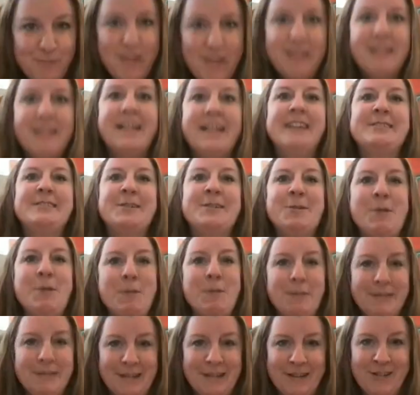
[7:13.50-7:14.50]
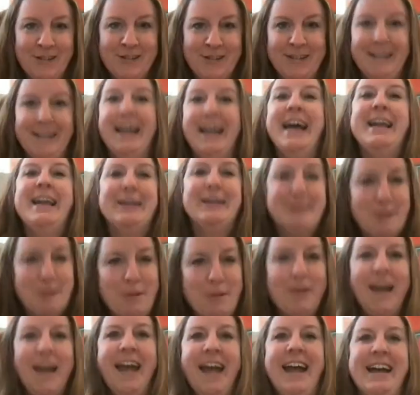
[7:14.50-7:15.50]
that that's a normal tension and it's
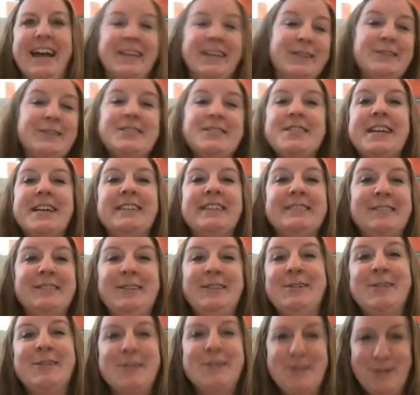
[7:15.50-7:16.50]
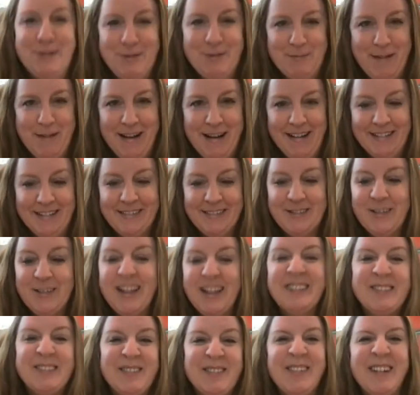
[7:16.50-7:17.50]
okay. And there's things that you can do about it. So
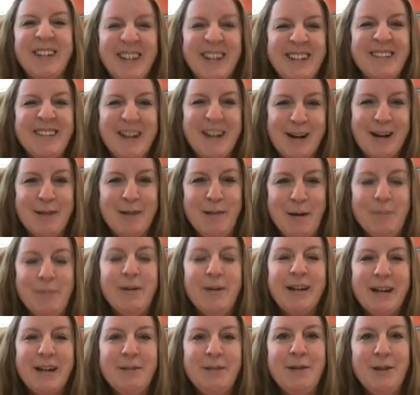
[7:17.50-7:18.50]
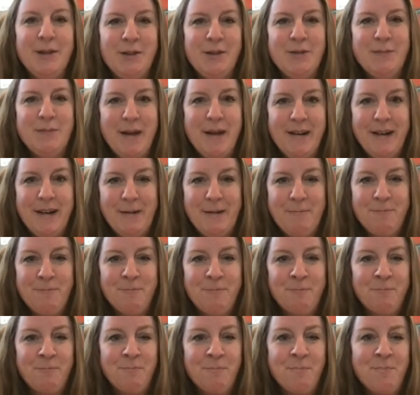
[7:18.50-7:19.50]
that's what we're going to talk about. What can we do about it?
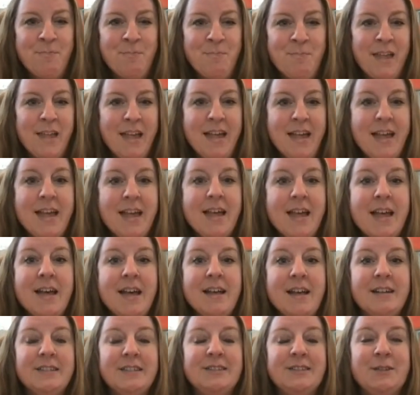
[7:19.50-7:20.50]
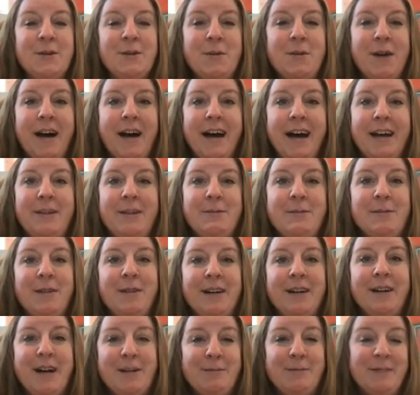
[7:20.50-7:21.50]
So
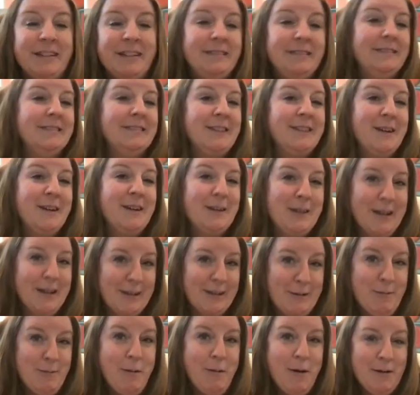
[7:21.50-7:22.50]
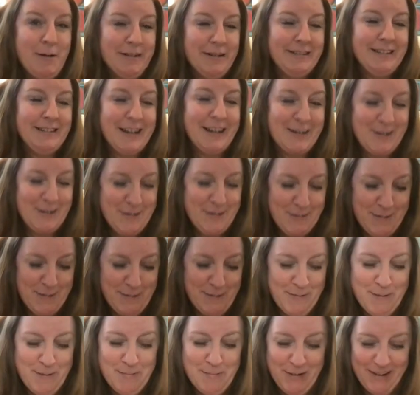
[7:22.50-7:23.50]
this is a quote, a section
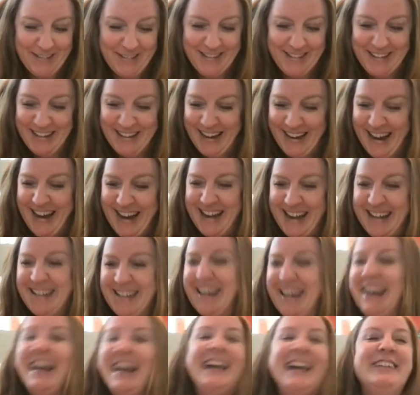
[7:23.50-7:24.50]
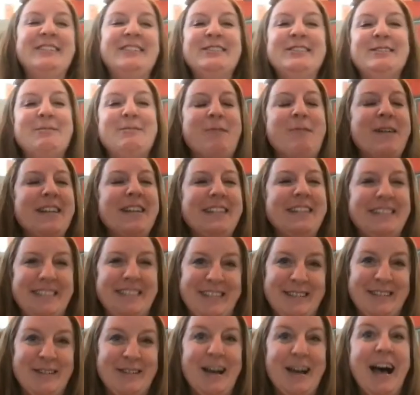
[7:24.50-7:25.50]
from the book, and I just
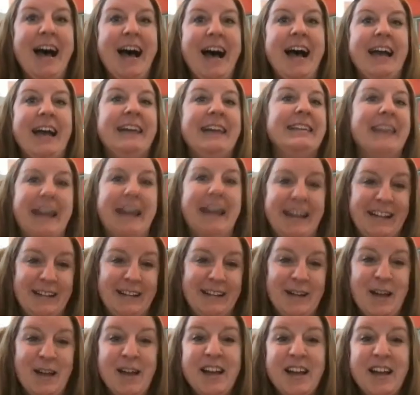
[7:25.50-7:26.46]
wanted to highlight